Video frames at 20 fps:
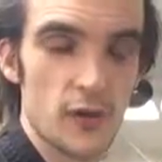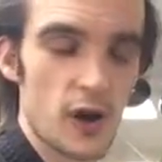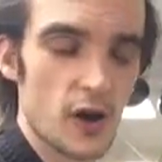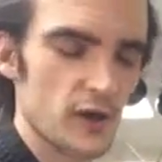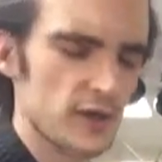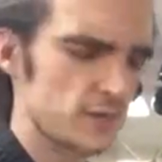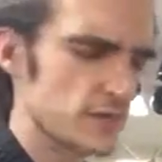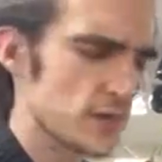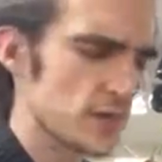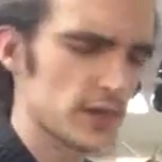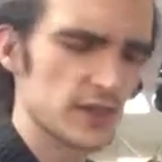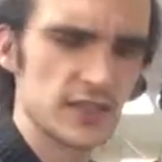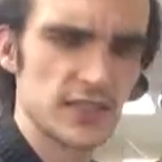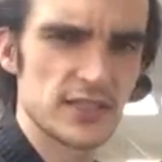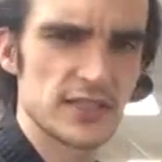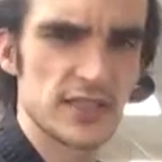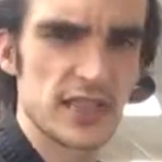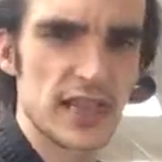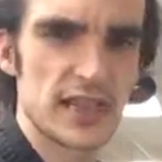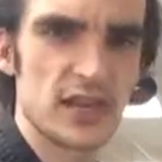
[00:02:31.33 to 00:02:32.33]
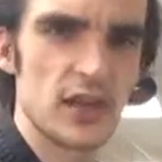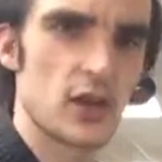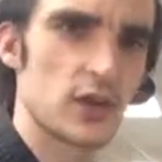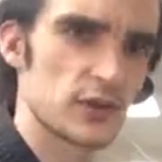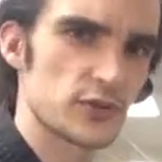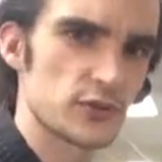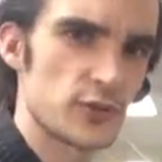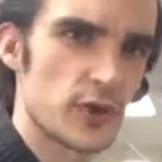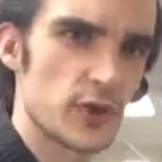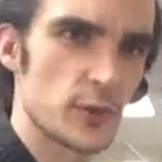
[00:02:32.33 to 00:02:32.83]
I think I did say
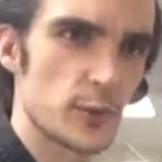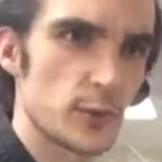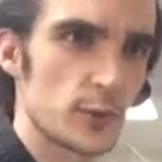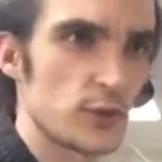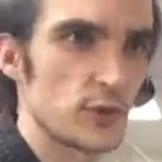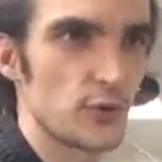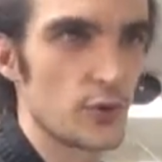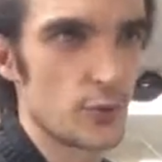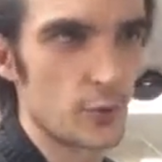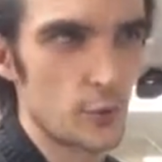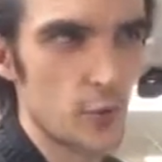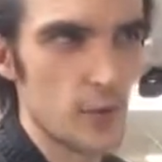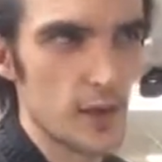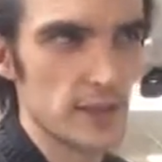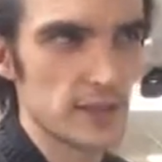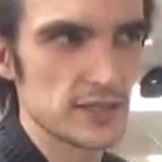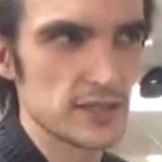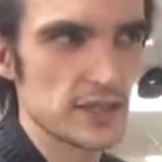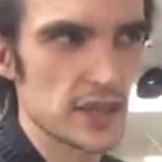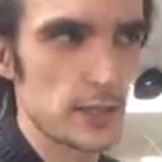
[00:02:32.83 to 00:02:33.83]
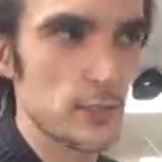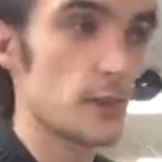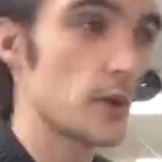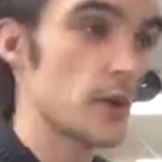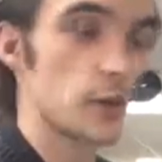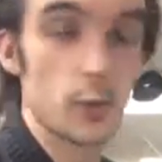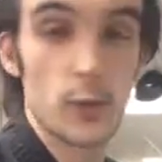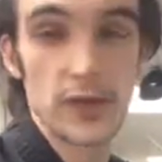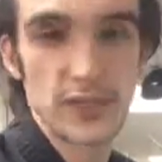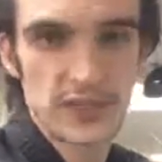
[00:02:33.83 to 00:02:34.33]
last Friday we're going to do it on Wednesday. We
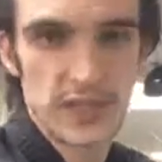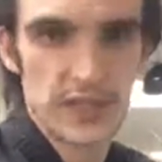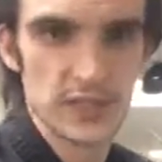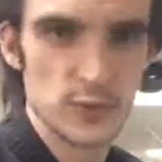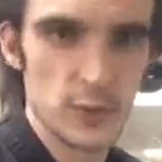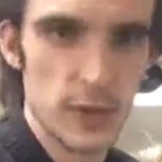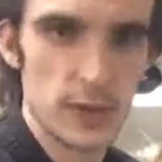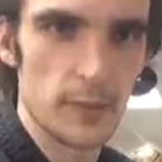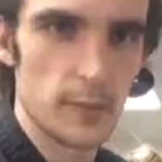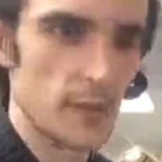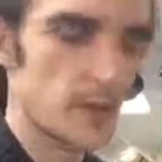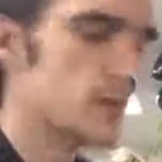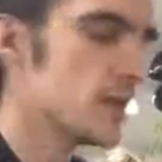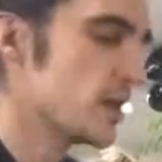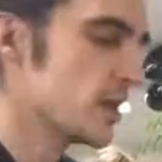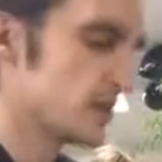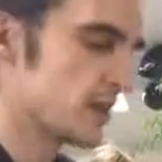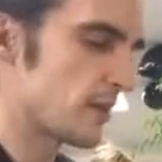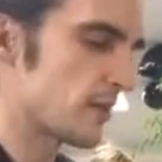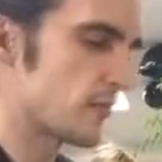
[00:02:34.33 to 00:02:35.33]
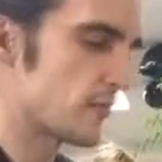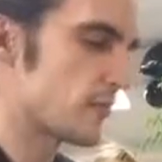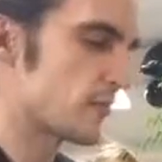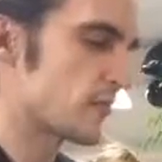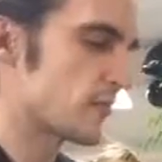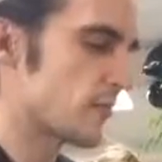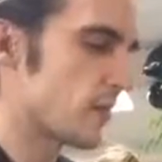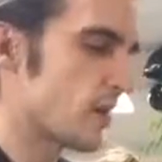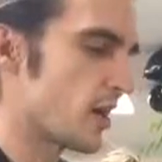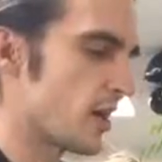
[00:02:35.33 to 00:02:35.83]
might do Wednesday as well, but
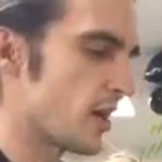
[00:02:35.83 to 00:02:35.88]
definitely